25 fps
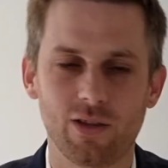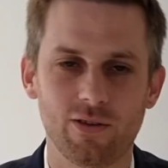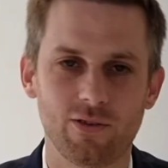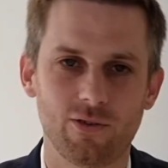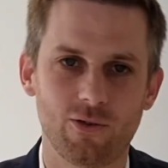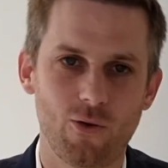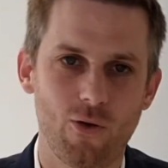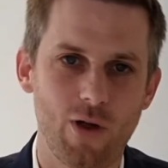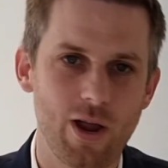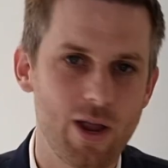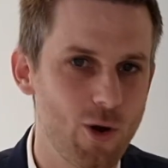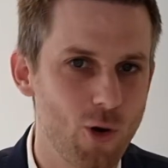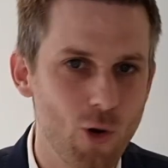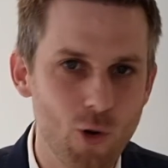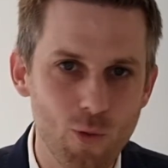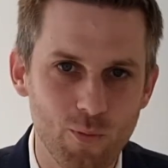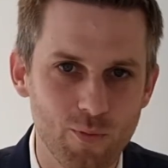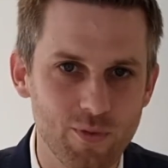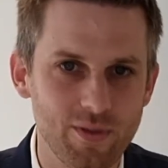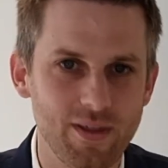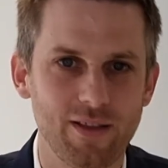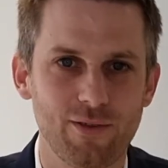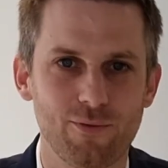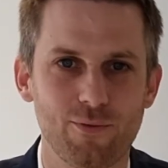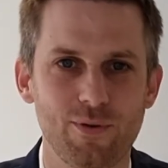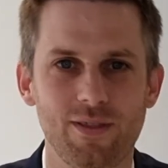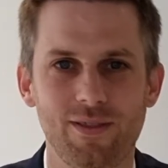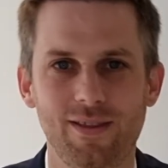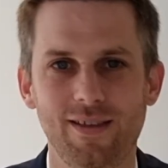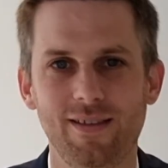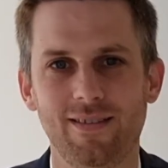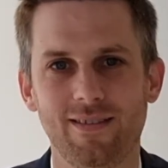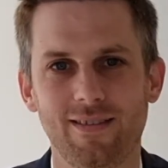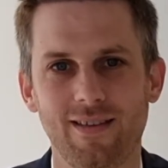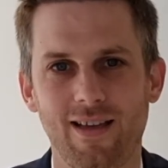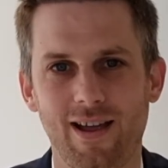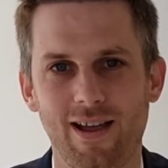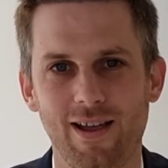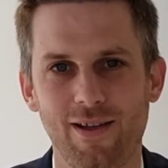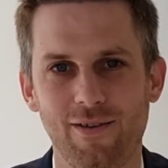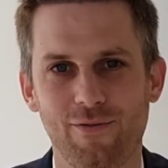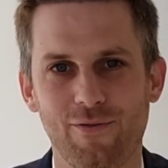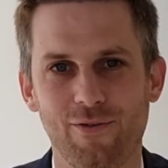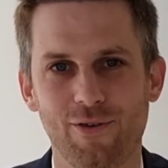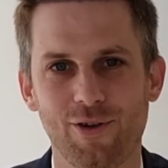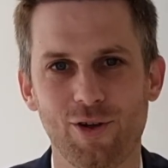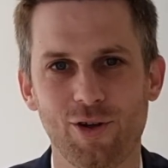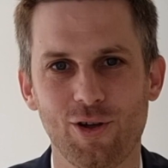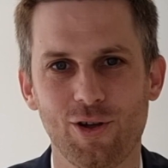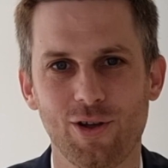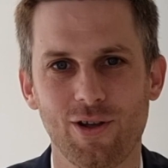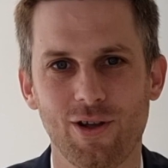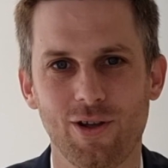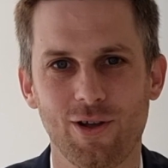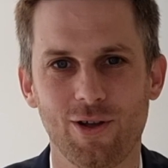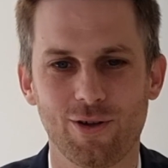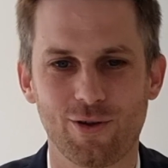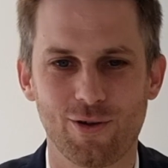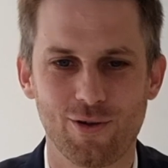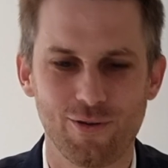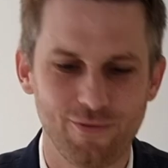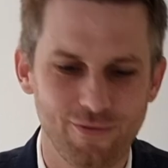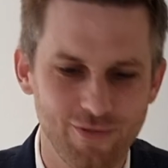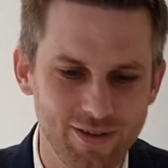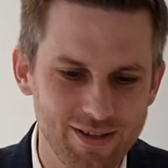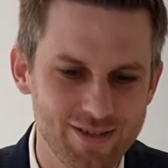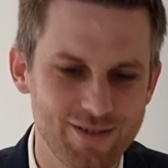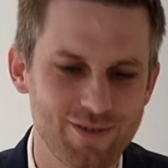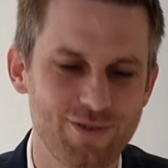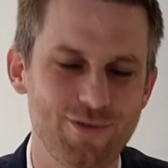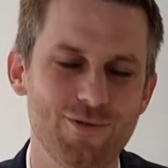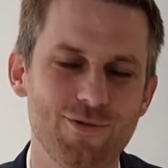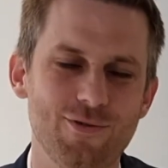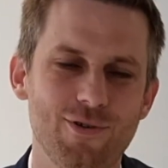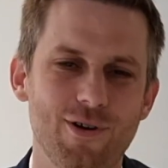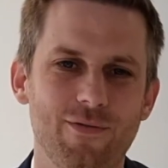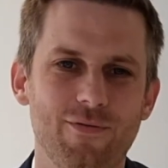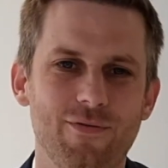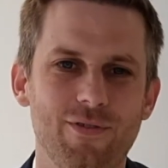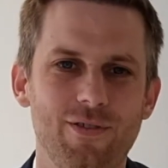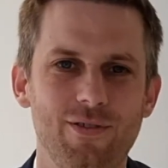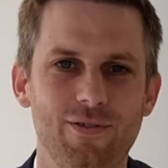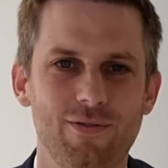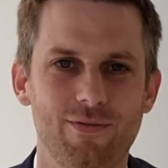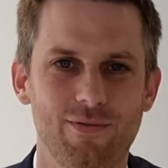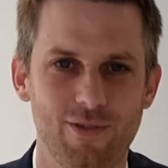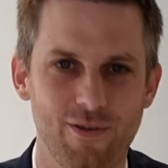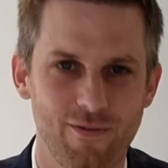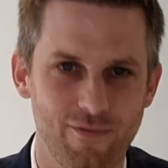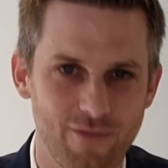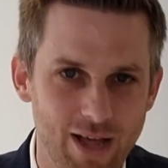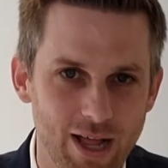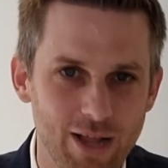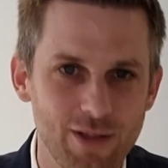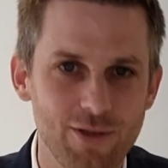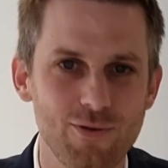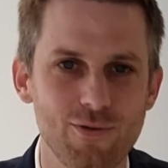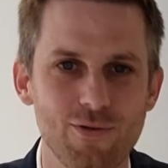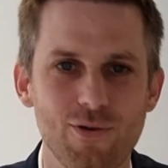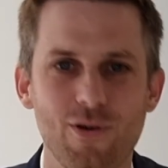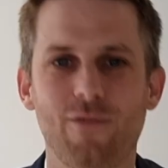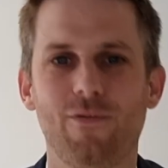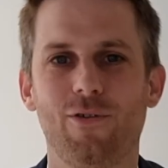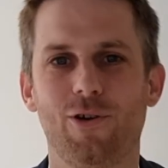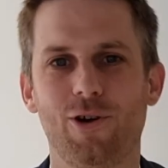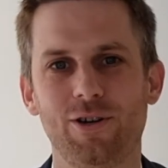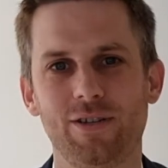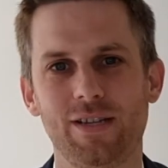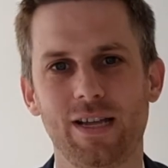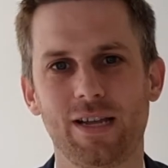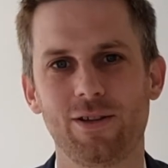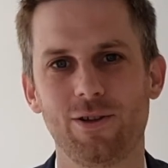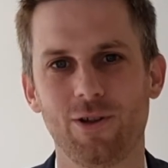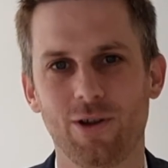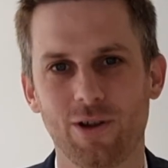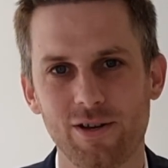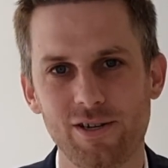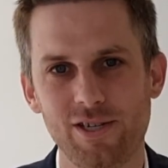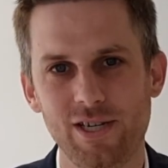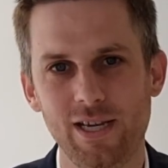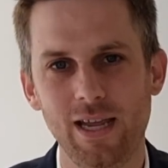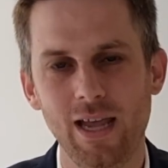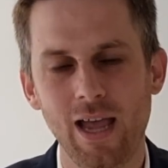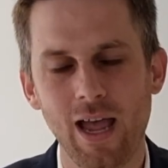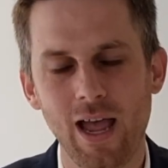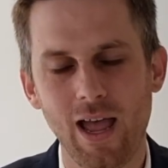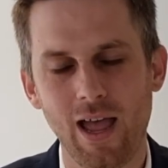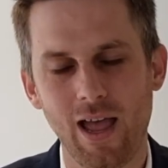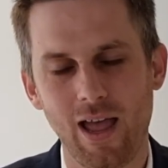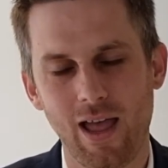So I hope that with this I've convinced you of the value of our technology,